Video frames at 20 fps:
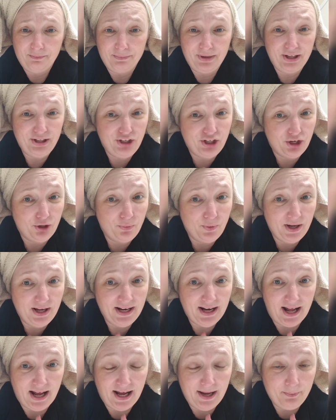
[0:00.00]
But you know
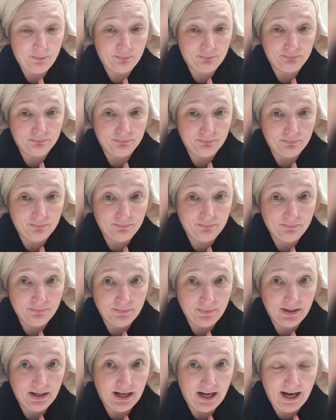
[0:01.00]
what? I'm
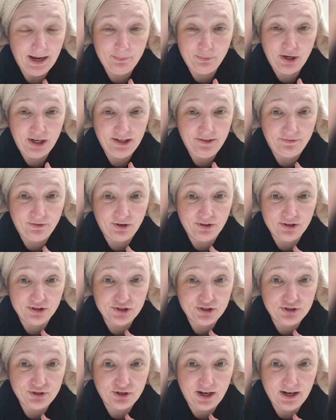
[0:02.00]
ready for
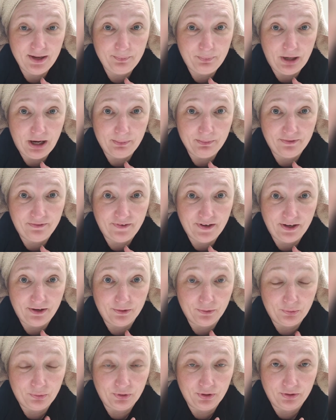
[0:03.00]
the straight
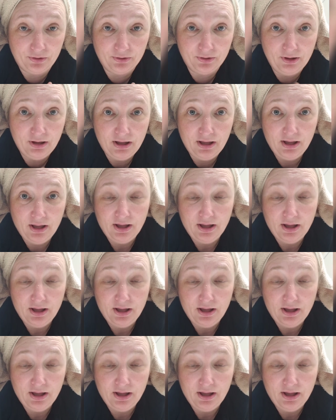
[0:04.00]
Pomifera oil.